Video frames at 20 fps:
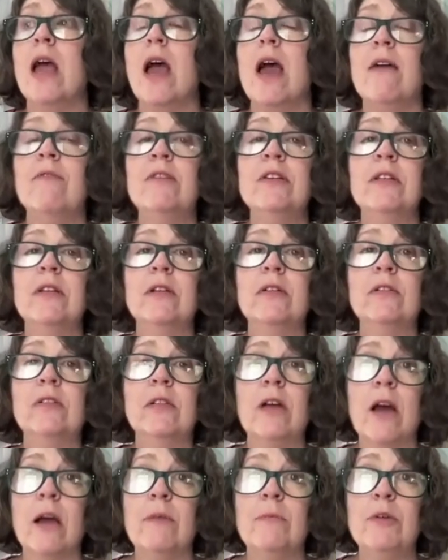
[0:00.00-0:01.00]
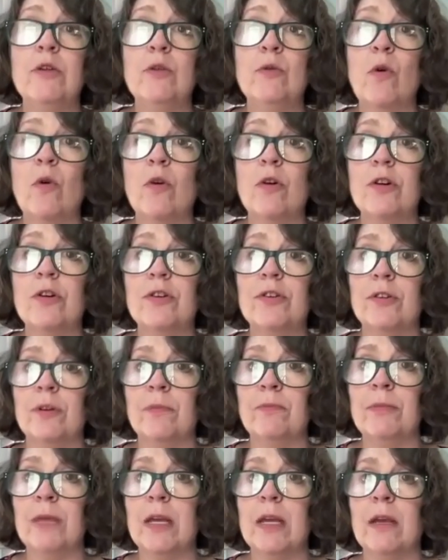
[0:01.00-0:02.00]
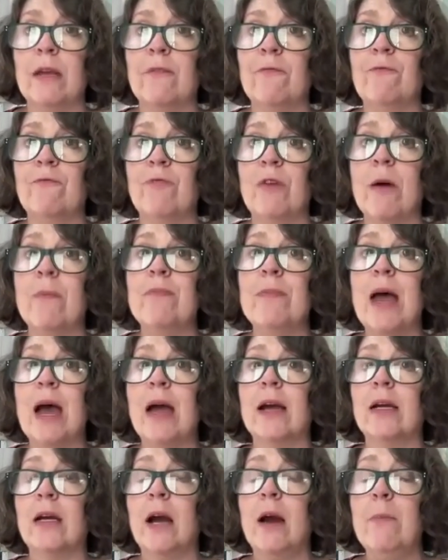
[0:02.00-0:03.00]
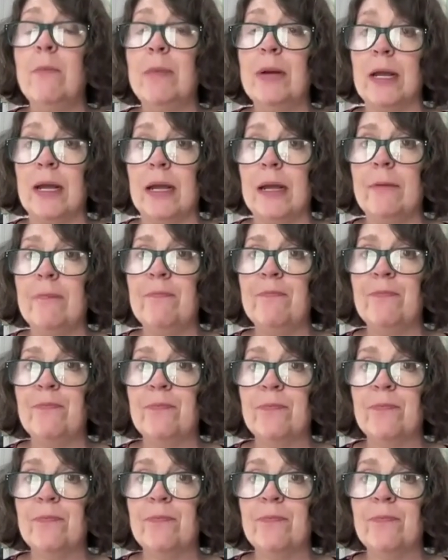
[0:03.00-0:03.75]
every single time you order something from that company,